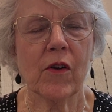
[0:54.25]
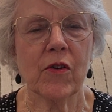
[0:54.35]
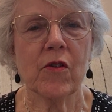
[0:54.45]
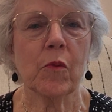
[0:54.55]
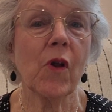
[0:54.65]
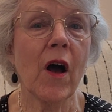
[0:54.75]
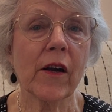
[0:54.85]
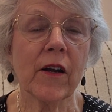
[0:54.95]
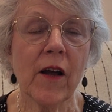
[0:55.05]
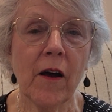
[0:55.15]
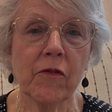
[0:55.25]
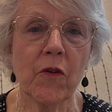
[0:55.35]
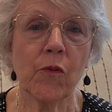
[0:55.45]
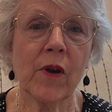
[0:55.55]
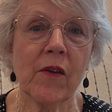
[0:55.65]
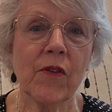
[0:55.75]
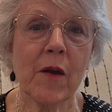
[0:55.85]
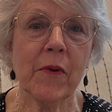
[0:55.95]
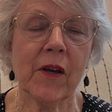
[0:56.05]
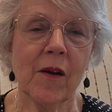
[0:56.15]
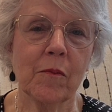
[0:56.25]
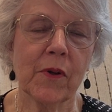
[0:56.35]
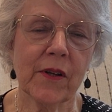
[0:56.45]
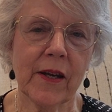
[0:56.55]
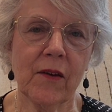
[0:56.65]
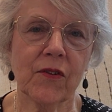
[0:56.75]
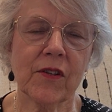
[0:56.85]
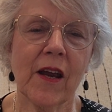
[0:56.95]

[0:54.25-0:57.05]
to them long enough, they become beliefs.